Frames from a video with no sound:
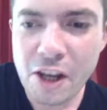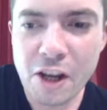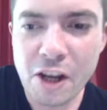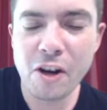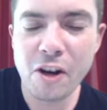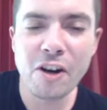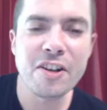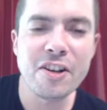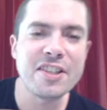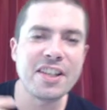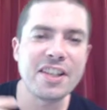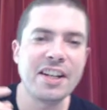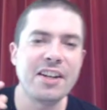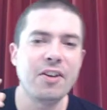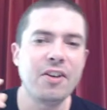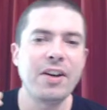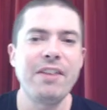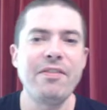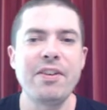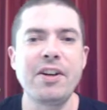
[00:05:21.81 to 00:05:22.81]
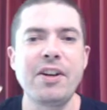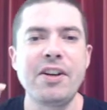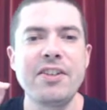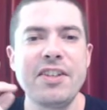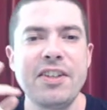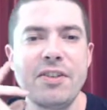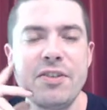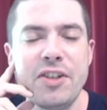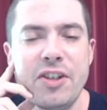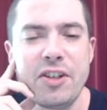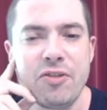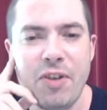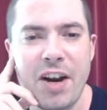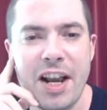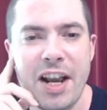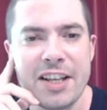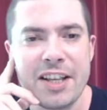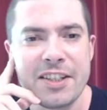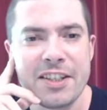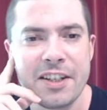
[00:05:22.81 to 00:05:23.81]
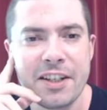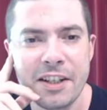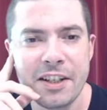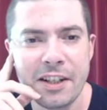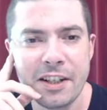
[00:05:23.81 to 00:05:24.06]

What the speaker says: Not even because it's a dress...